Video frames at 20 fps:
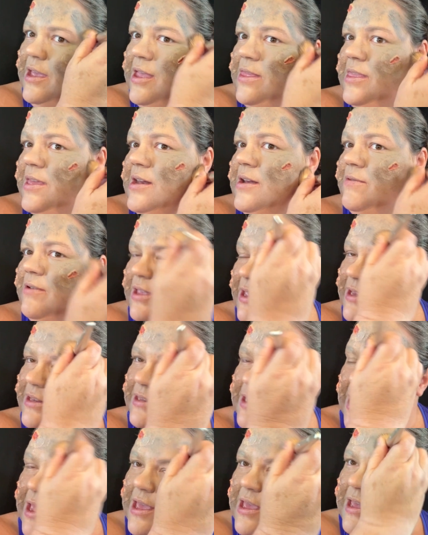and then I
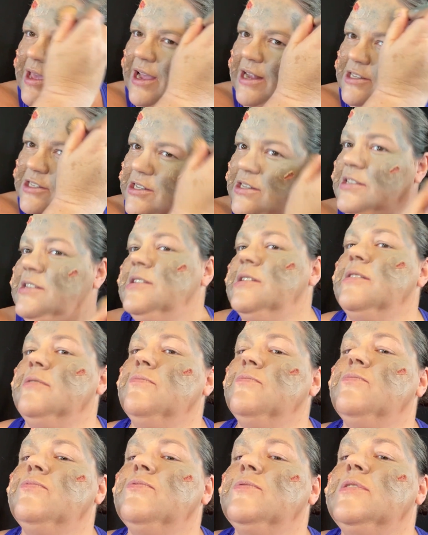realized it's just a
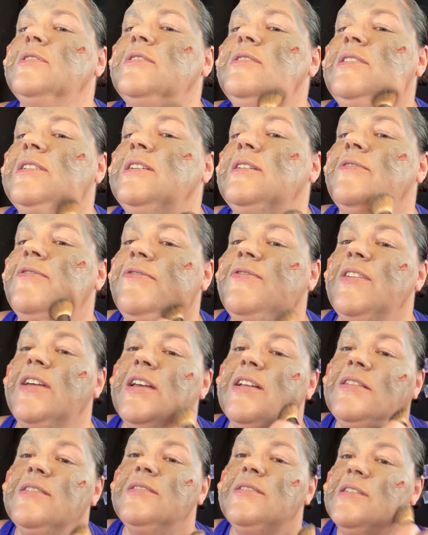really
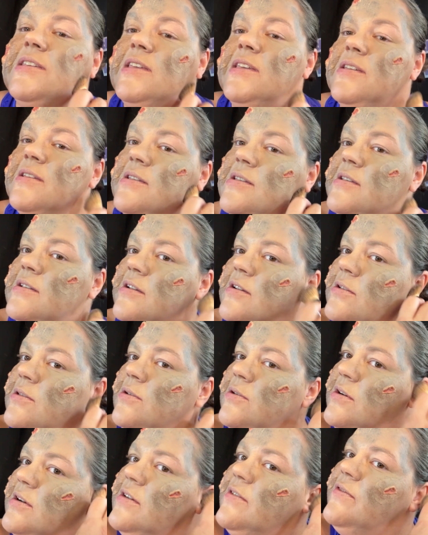fancy,
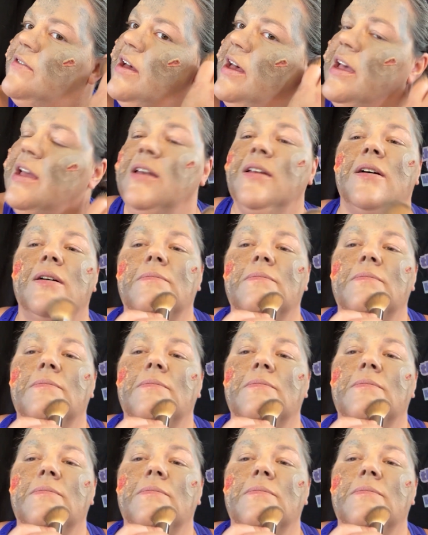glorified,